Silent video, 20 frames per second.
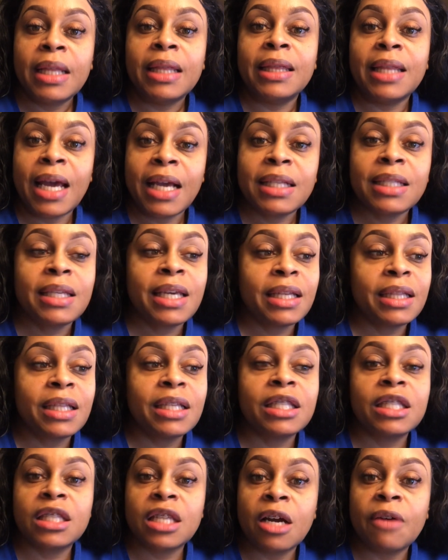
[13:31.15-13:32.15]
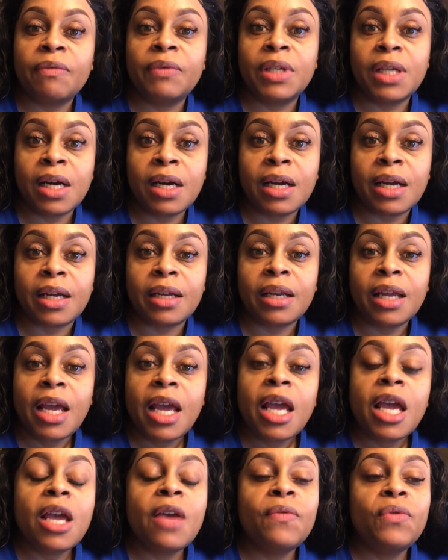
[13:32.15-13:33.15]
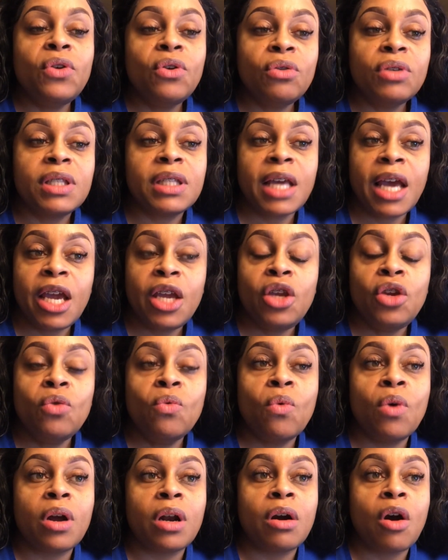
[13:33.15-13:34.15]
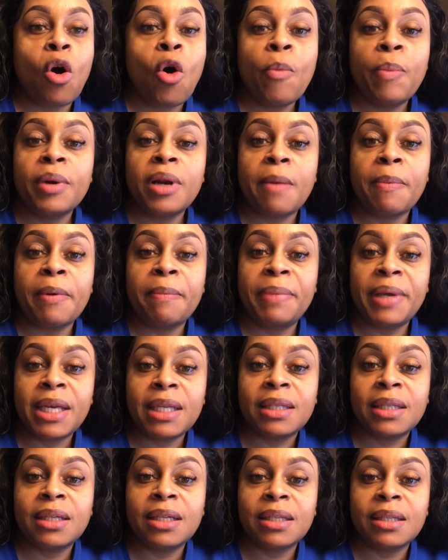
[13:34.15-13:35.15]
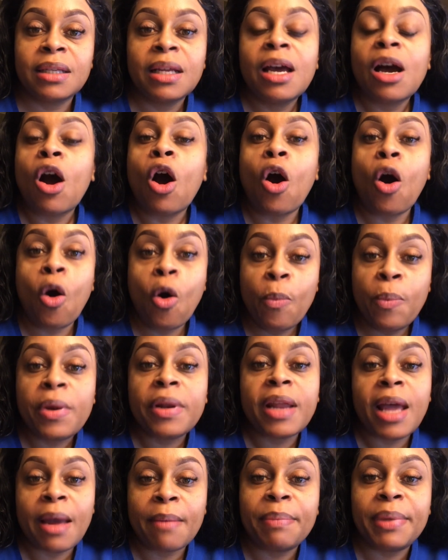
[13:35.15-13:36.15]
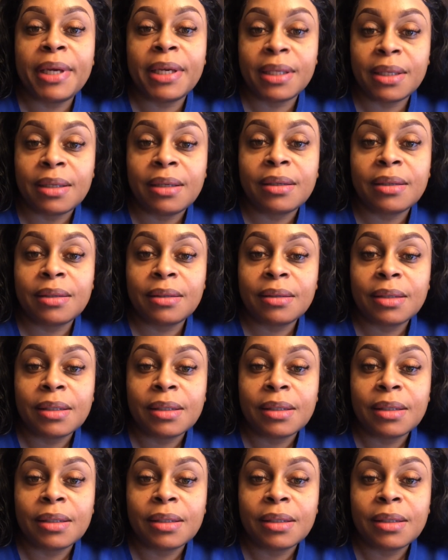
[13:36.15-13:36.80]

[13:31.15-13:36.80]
Let's get this stuff done. If you say you want to open up a business, open that business.